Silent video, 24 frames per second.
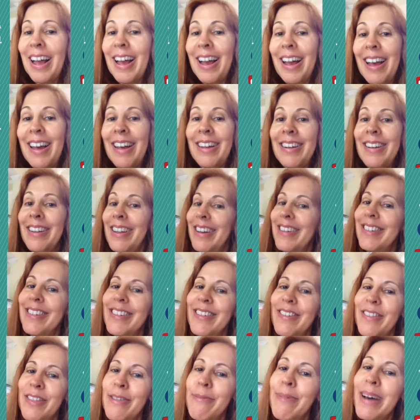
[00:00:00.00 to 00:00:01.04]
and less
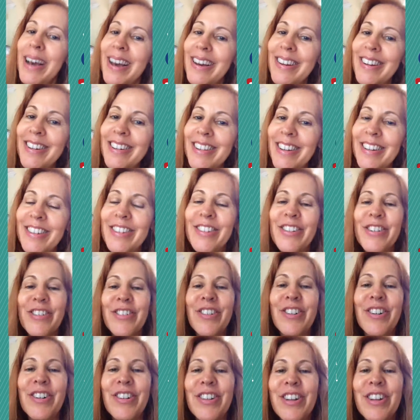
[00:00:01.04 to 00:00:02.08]
of the bad
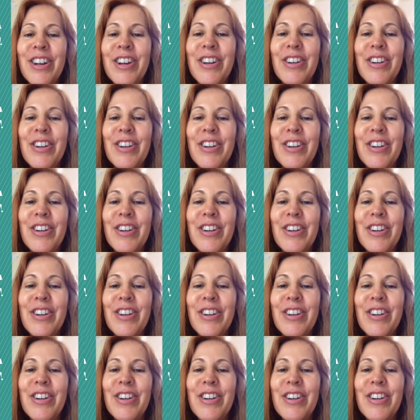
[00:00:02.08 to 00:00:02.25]
cholesterol.